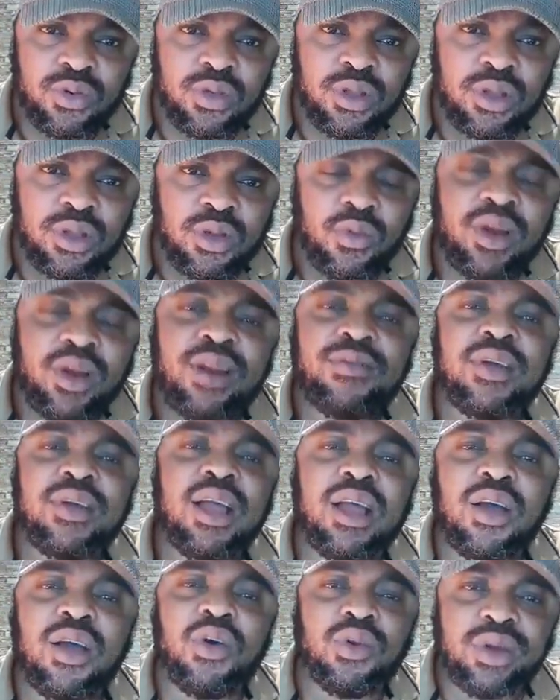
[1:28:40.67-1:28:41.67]

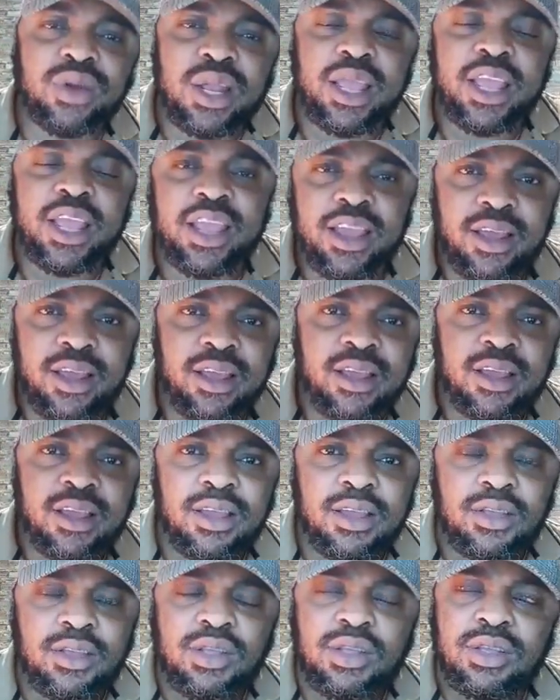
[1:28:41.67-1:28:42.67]
whenever on air,
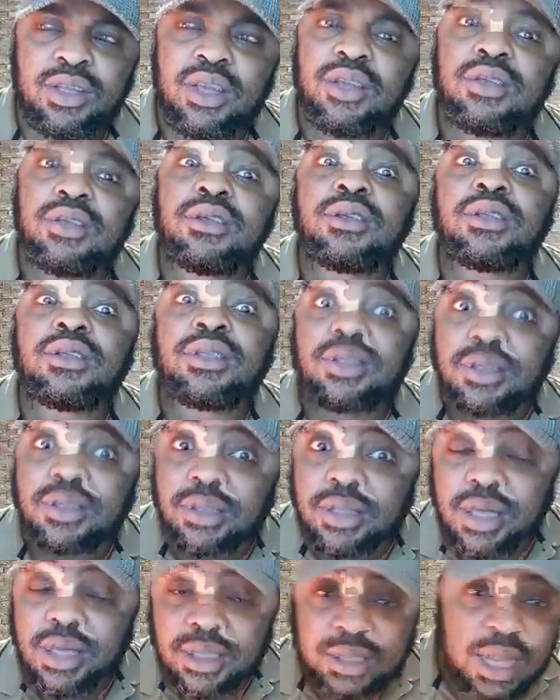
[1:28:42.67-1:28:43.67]

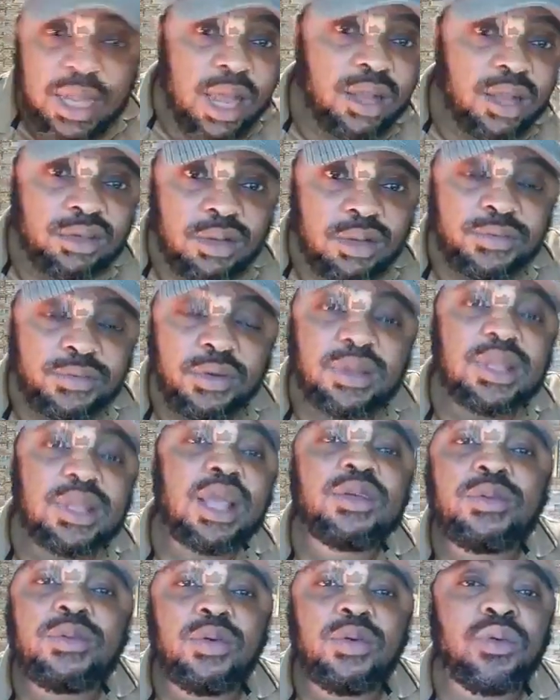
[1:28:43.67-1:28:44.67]
3,000,
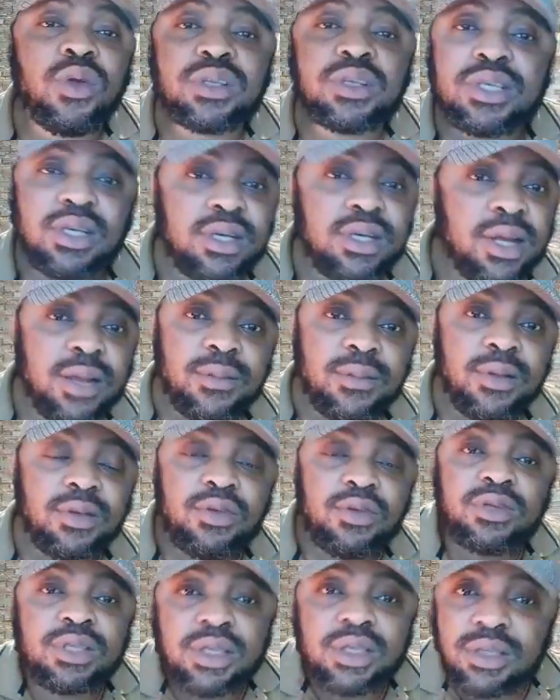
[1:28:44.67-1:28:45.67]
4,000 will be watching them.
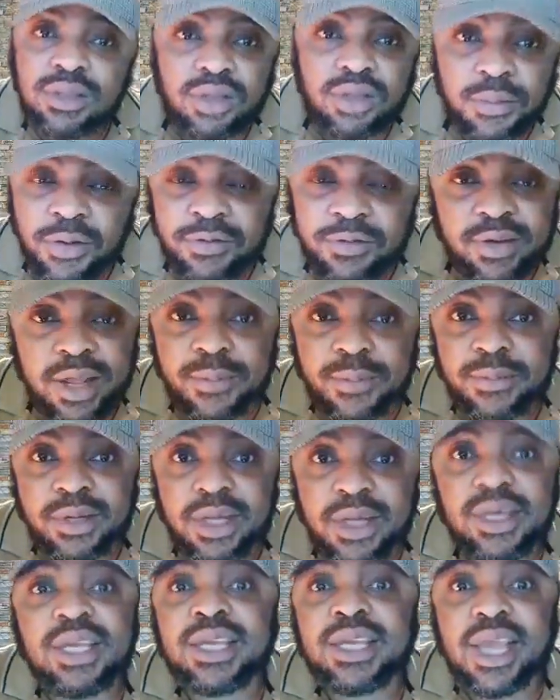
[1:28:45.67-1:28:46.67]
You see some of them, they
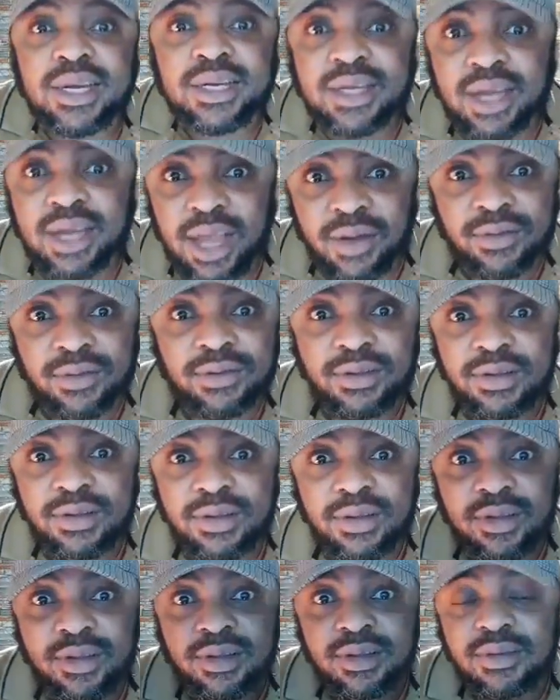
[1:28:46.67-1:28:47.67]
naked now,
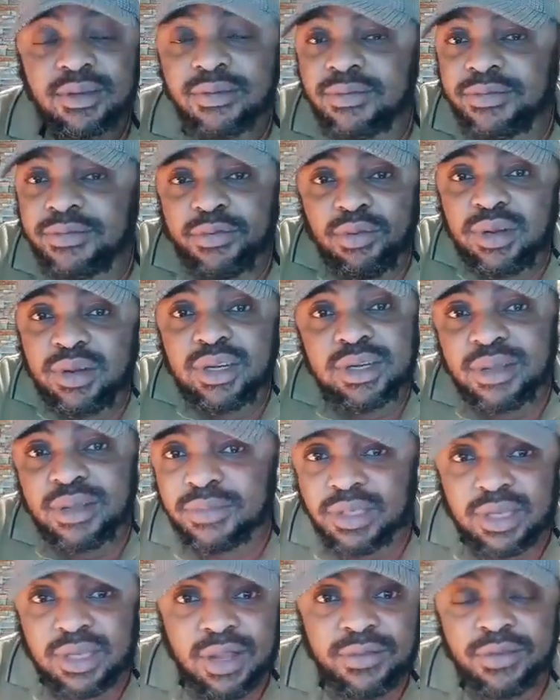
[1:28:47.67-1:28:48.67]
fooling
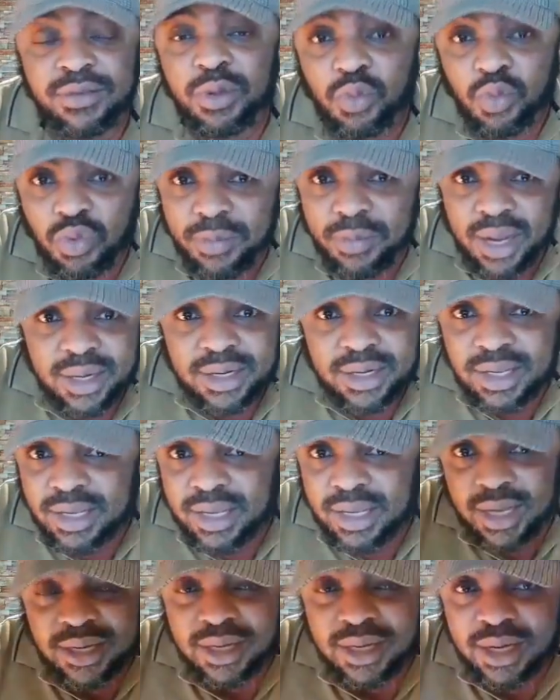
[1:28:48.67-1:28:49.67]
themselves. A woman
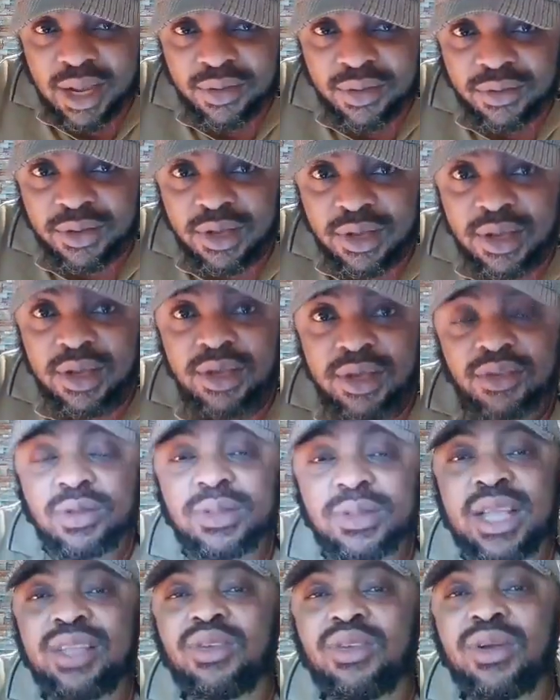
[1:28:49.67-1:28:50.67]
naked now.
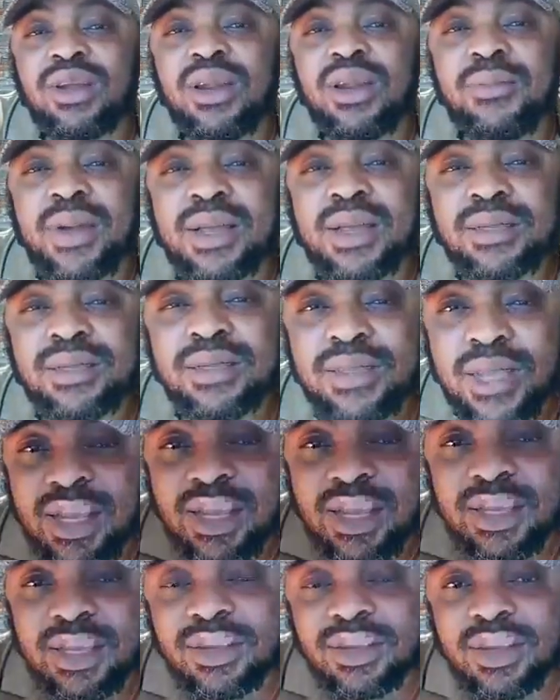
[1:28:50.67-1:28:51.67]
Sometimes talking about
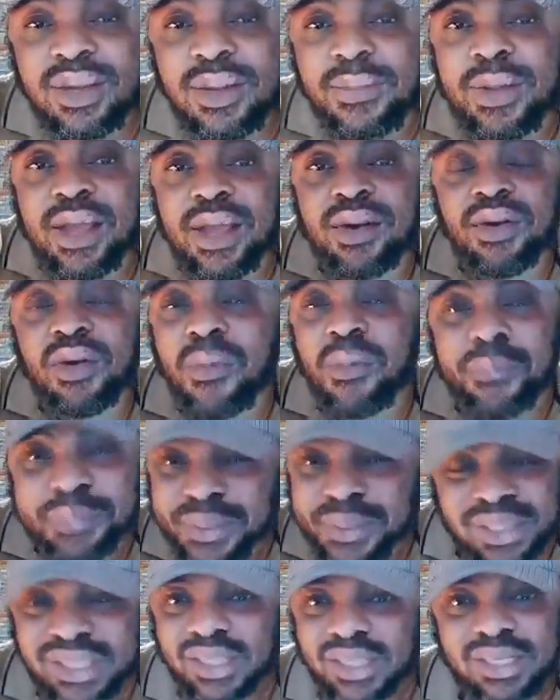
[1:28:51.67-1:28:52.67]
sex, talking about
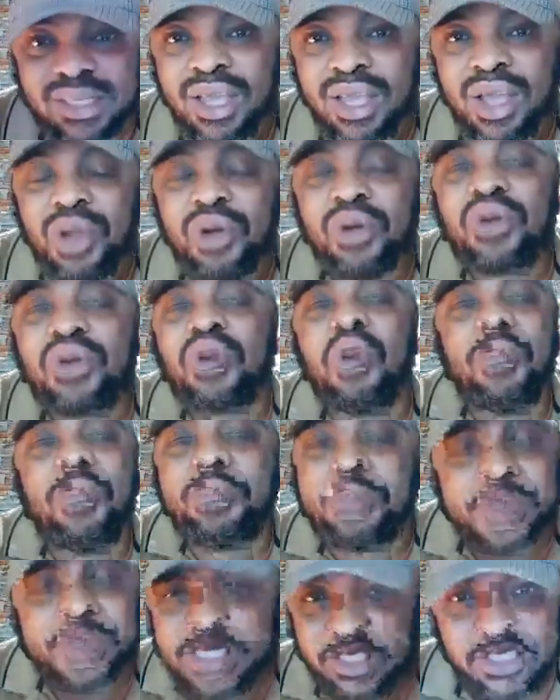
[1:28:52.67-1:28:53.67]
rubbish.
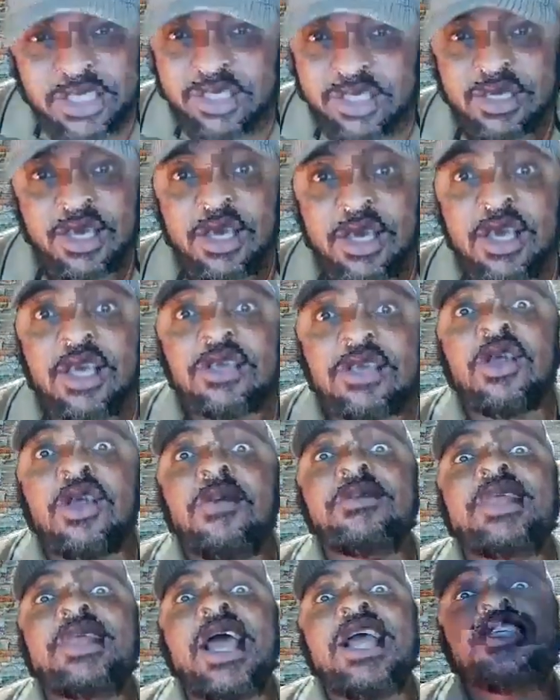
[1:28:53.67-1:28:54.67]

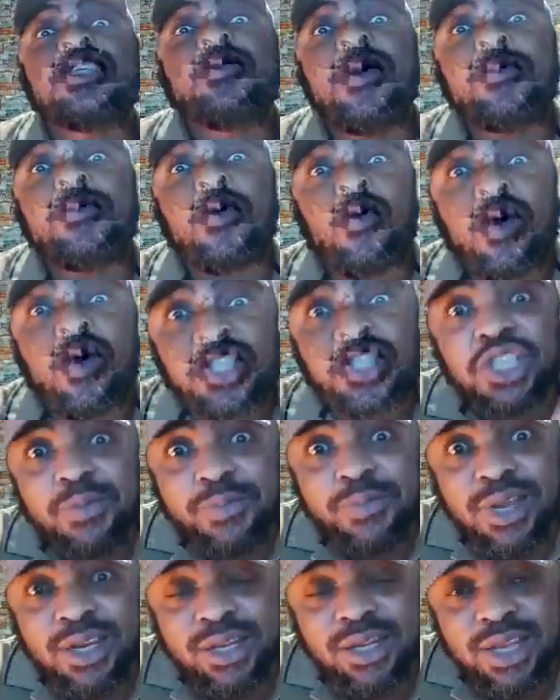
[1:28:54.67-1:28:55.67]
Sometimes people watching
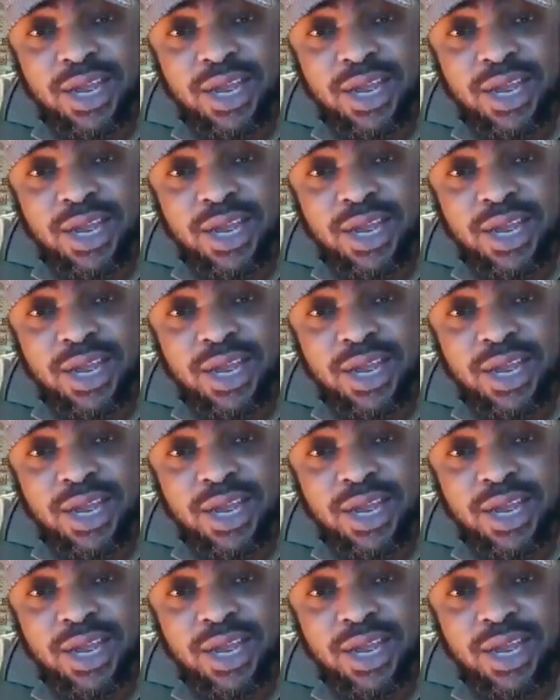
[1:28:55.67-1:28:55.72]
me there